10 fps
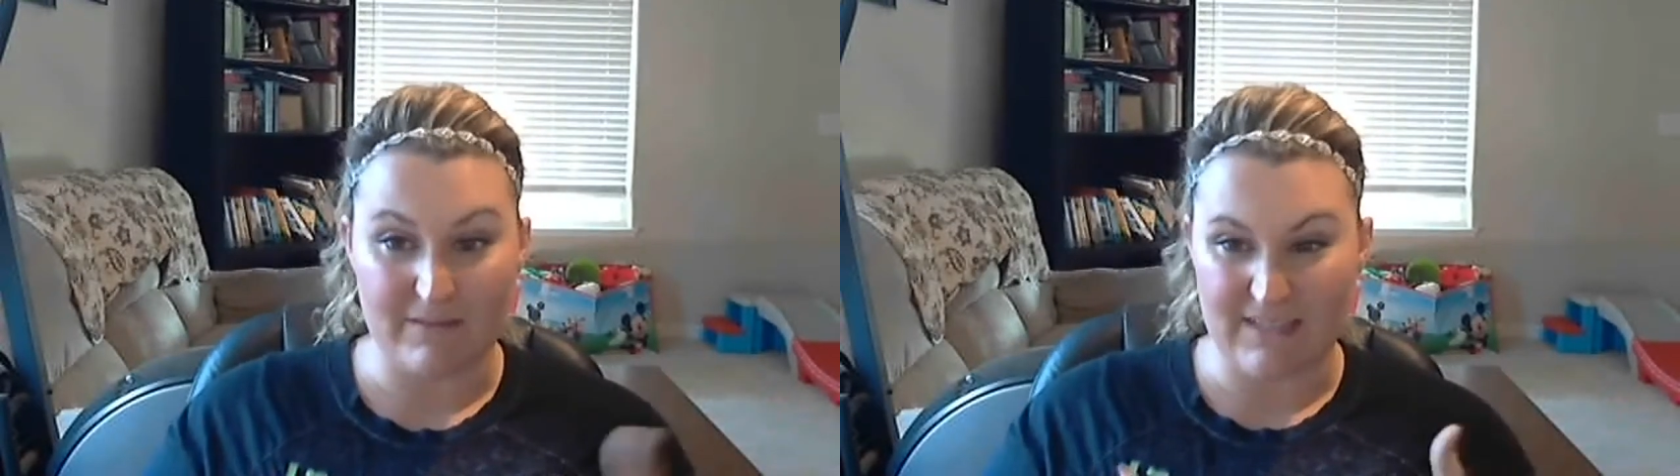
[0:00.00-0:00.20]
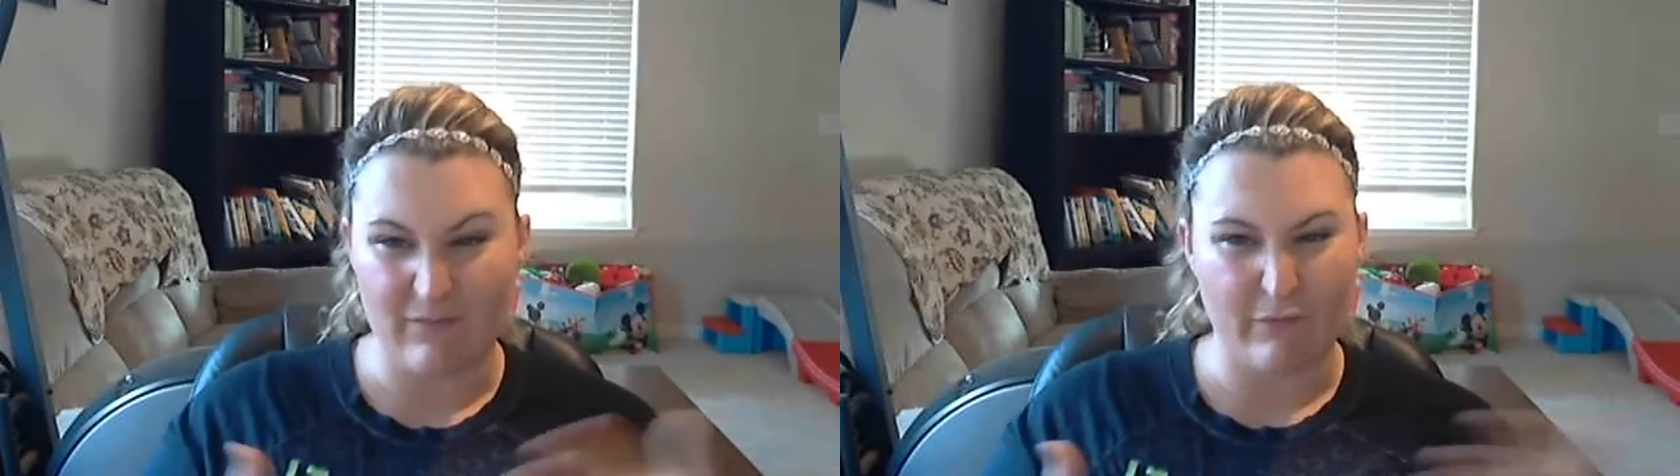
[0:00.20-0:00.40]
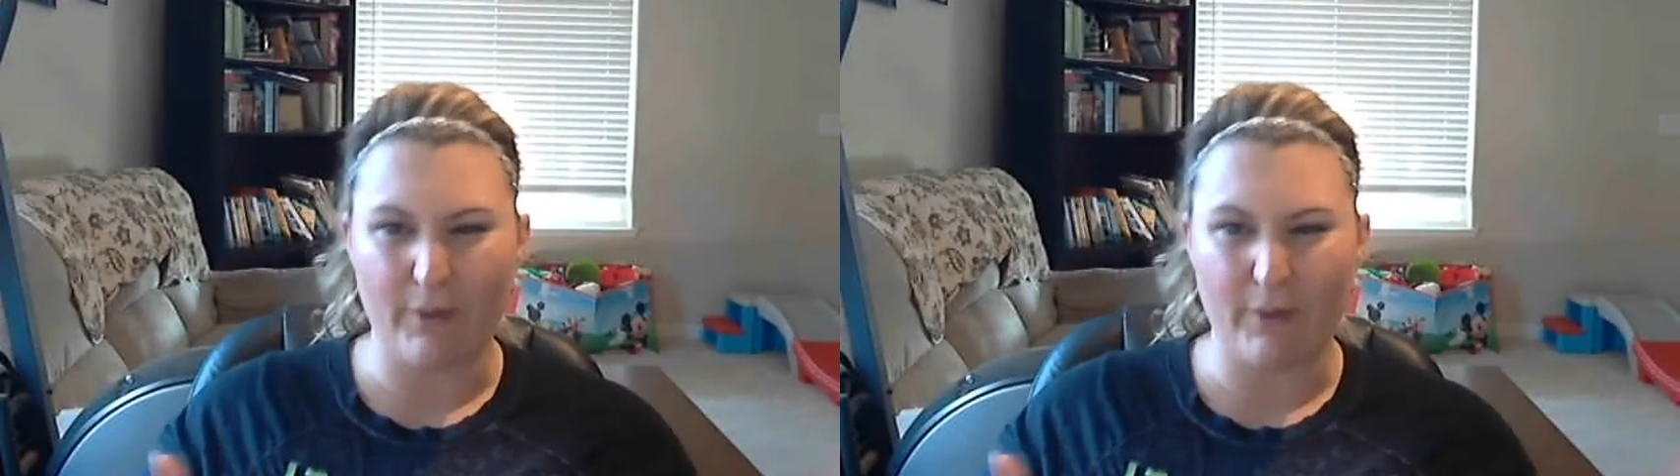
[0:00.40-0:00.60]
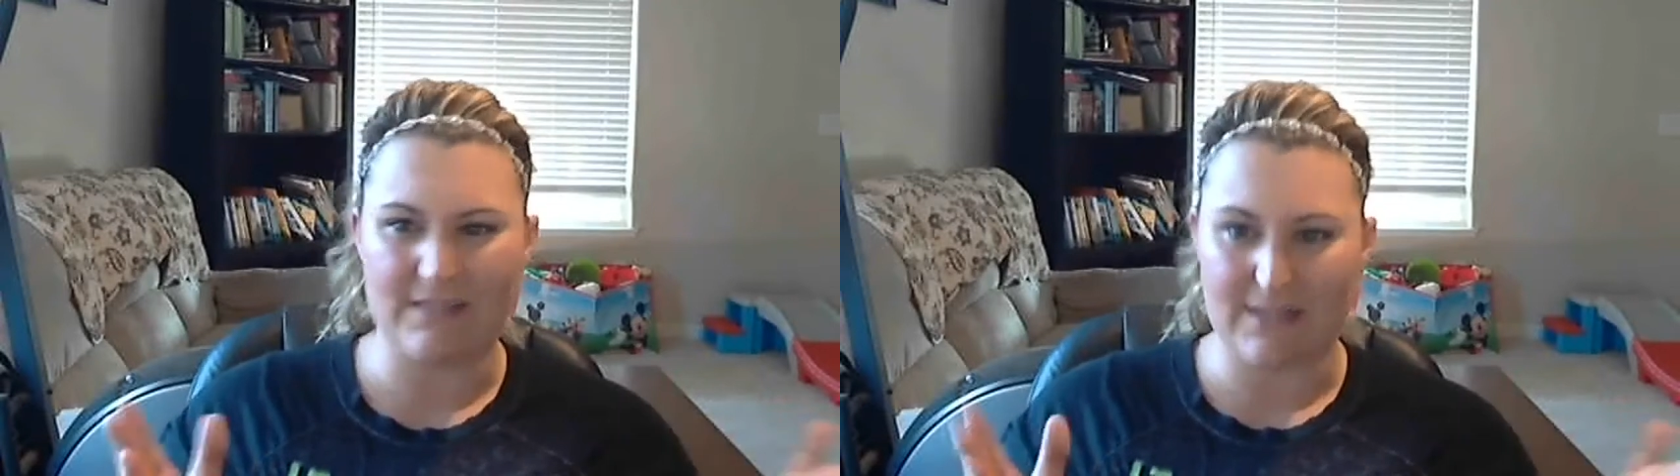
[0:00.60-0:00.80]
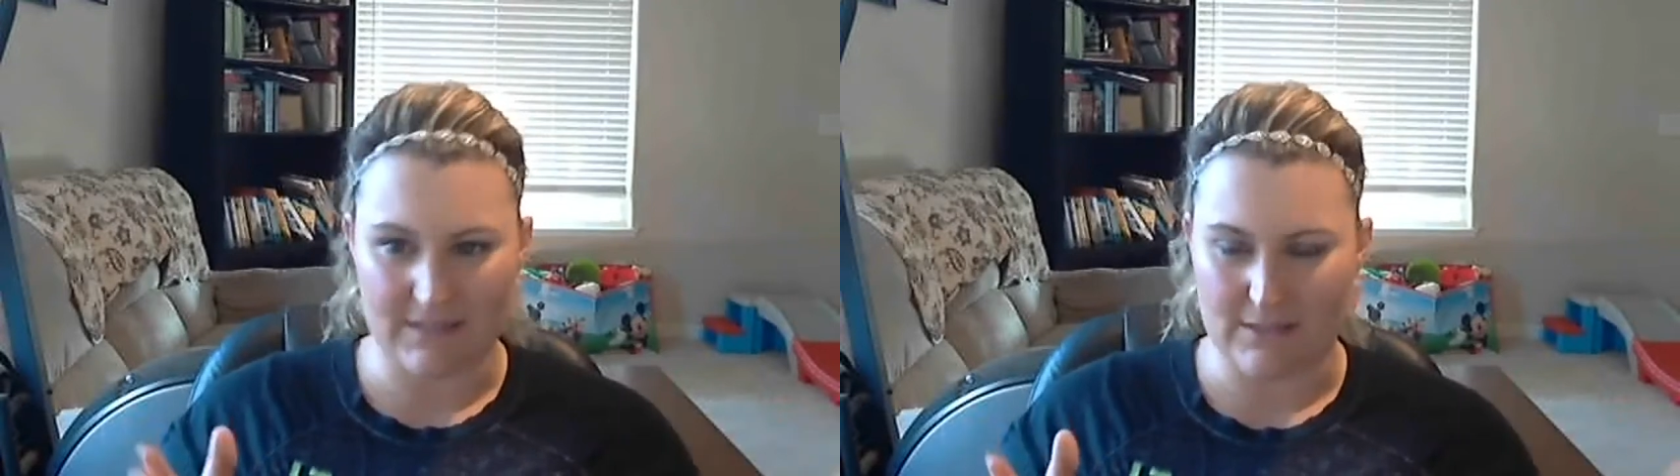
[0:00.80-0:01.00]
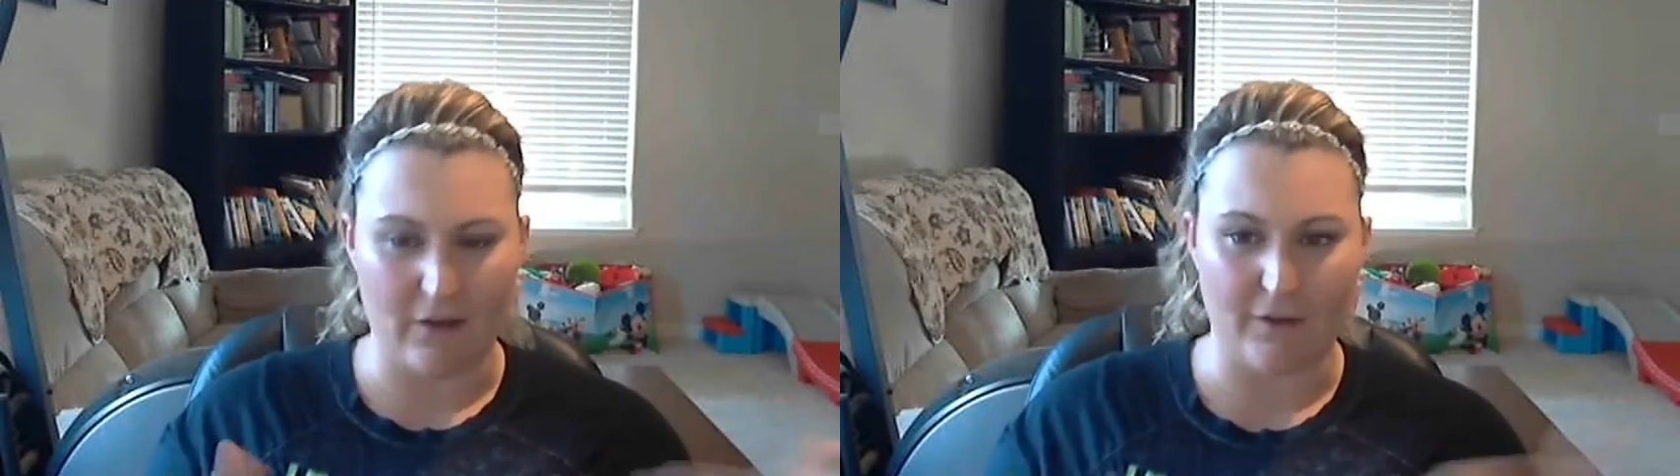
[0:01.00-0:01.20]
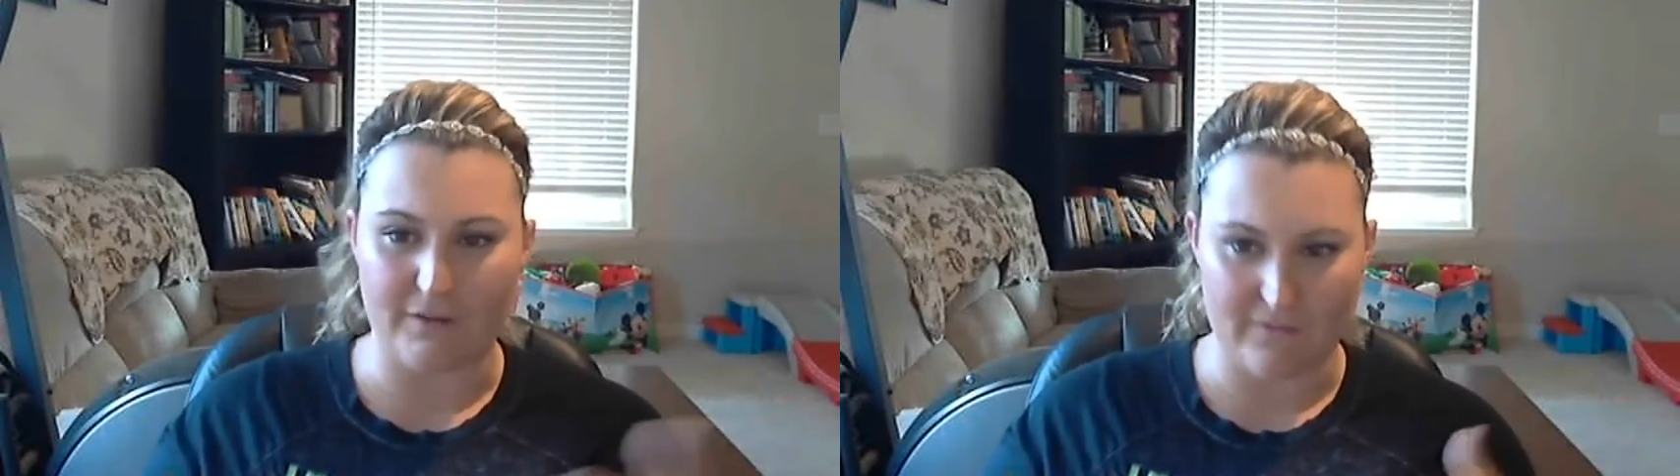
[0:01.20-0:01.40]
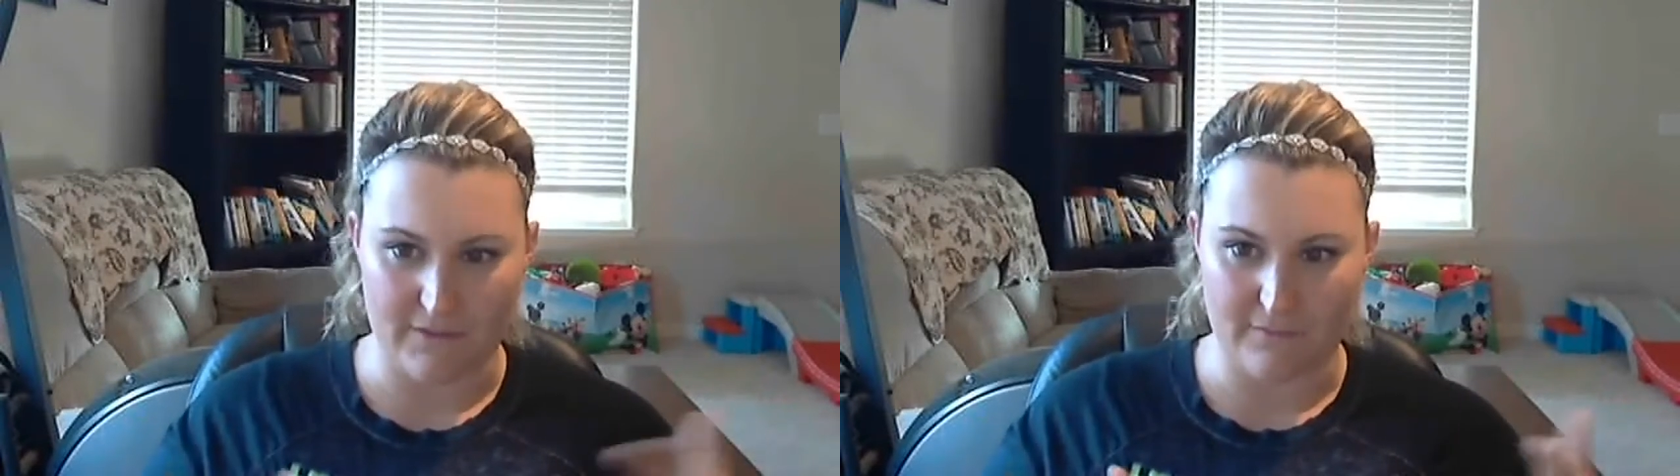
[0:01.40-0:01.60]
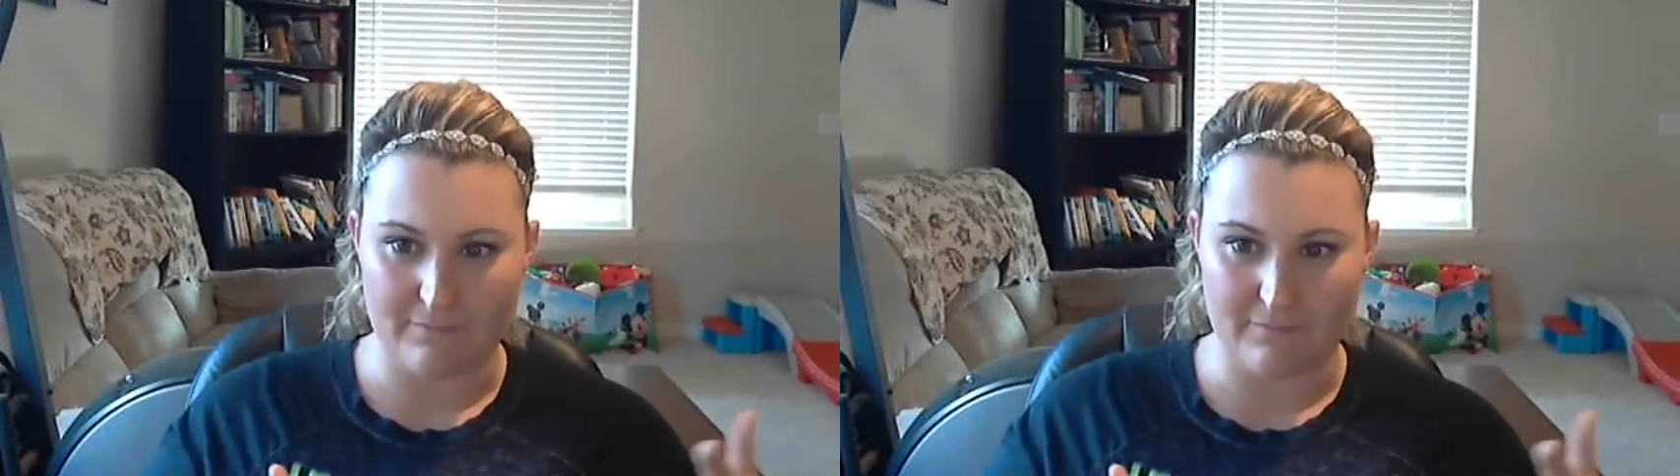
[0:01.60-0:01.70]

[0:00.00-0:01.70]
It was like $46 for